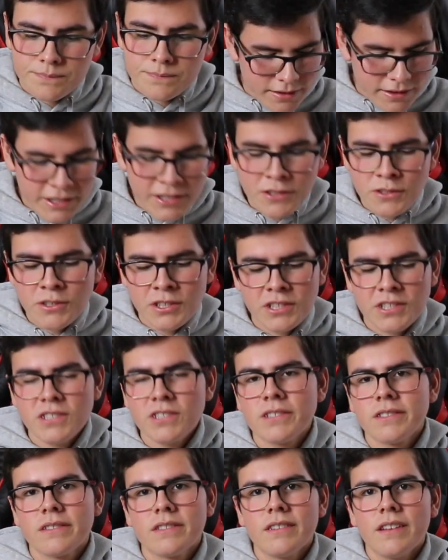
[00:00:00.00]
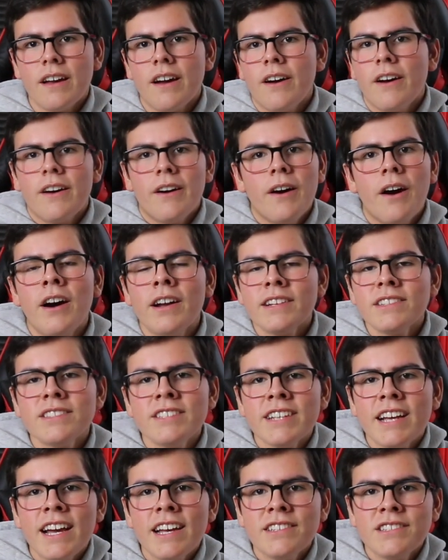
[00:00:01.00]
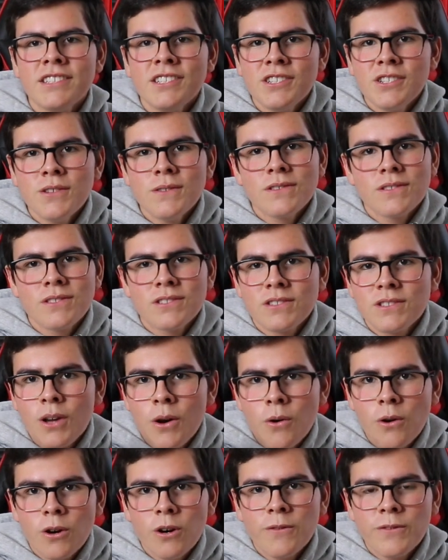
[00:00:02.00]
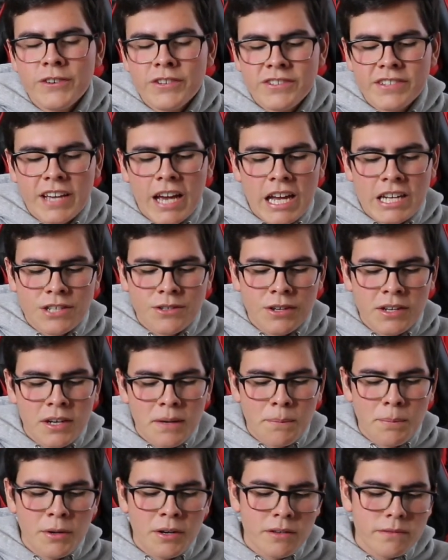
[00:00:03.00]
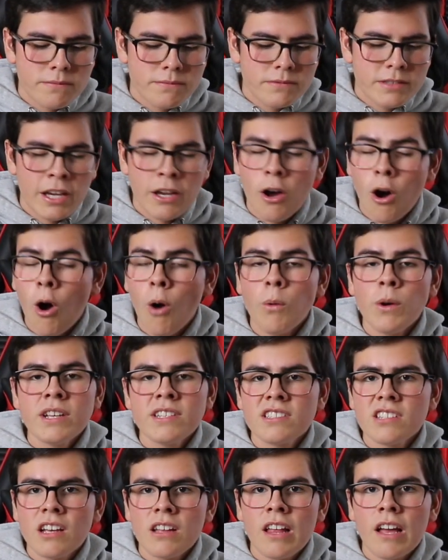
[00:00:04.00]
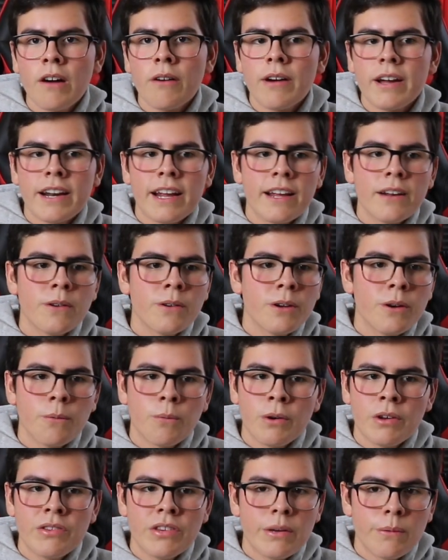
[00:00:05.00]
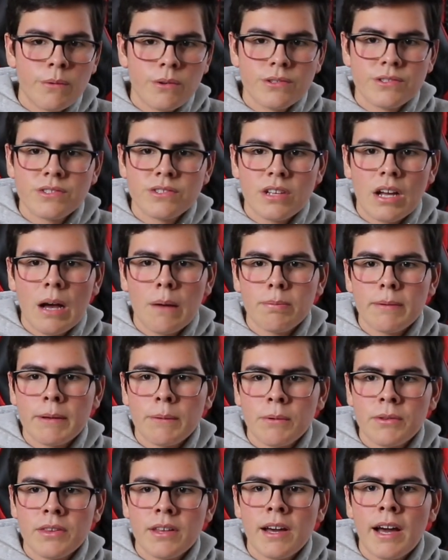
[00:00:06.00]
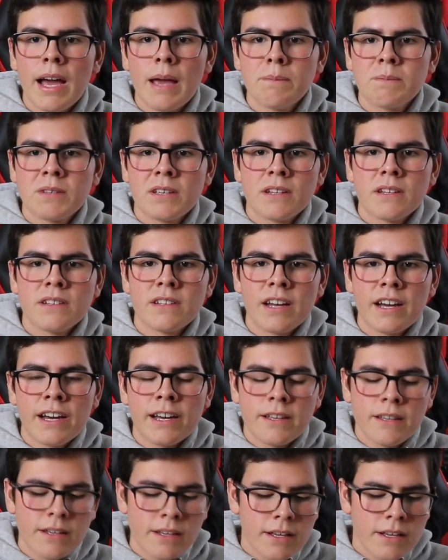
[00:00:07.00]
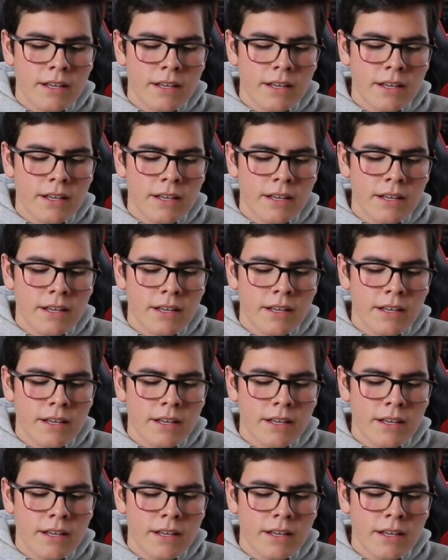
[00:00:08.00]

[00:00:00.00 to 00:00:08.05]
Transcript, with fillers: These are just, honestly guys, these shoes are so oversaturated, but they always sell out, and I don't know when they will stop, like when the hype's gonna die.